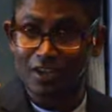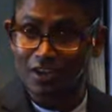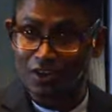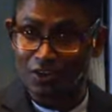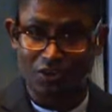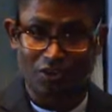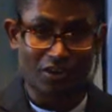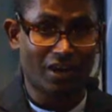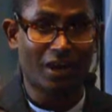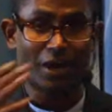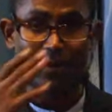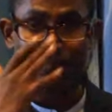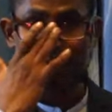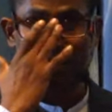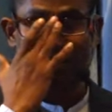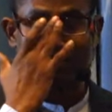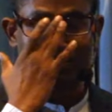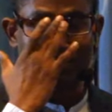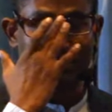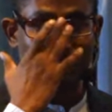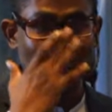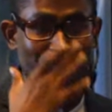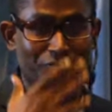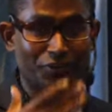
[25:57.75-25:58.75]
or a
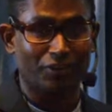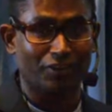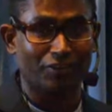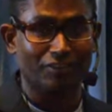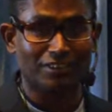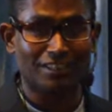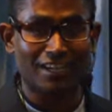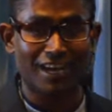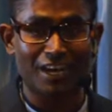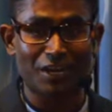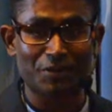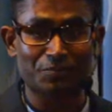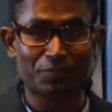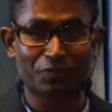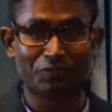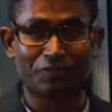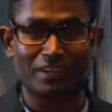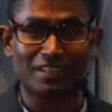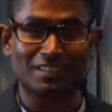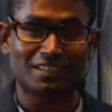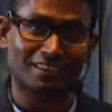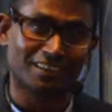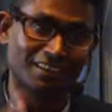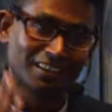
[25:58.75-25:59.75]
hypothesis, if you're a retired
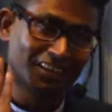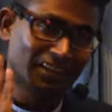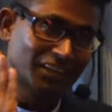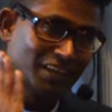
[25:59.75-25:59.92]
professor,